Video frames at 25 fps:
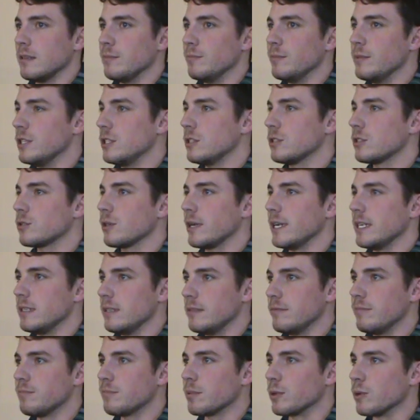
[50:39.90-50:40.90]

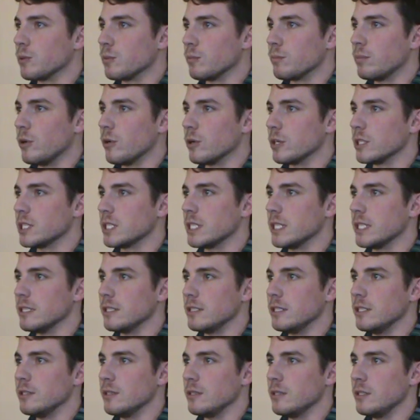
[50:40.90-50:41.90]
administrative
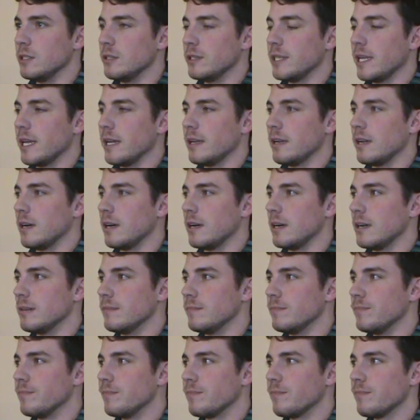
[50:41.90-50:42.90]
proportion you, you get
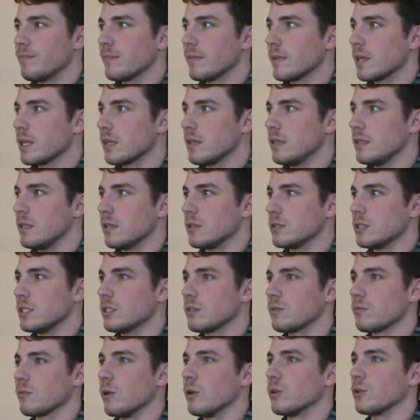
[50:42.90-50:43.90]
um, you know
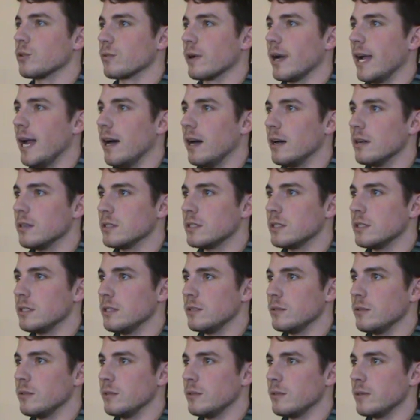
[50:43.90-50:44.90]
just thrown around
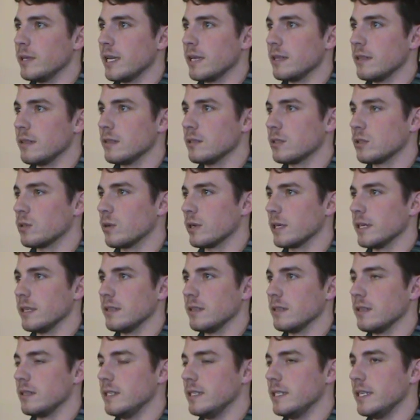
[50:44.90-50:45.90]
you, you get the short
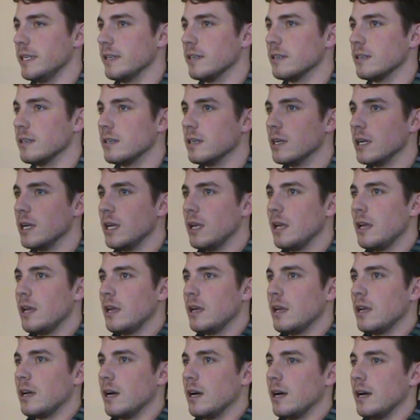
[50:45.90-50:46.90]
end of the deal
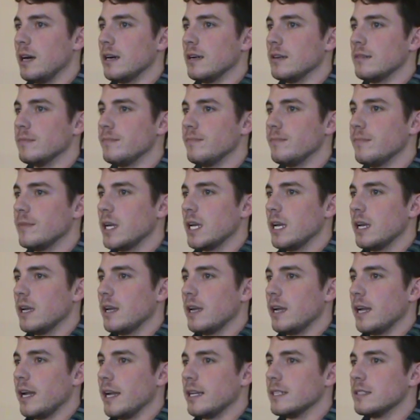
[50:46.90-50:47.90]
um,
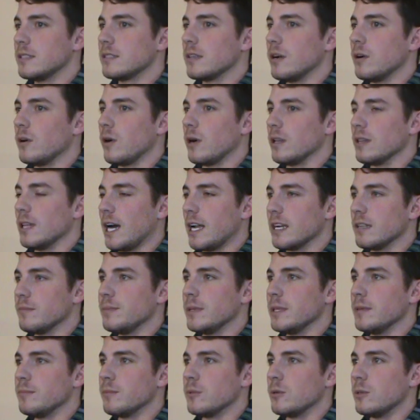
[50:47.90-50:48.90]
and so a lot
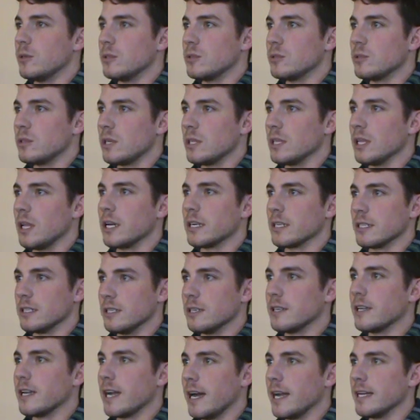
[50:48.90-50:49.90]
of people a lot of
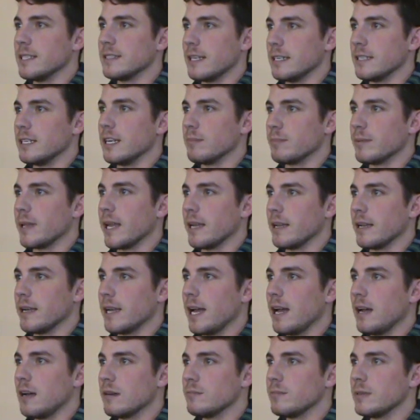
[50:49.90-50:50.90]
good guys end up
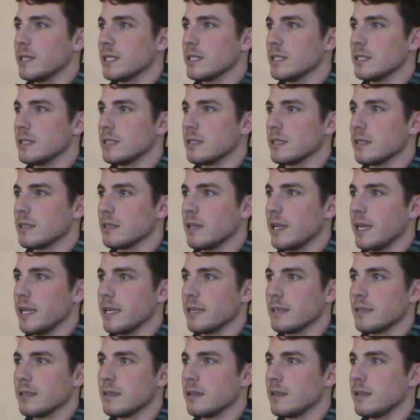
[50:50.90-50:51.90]
getting out because they're like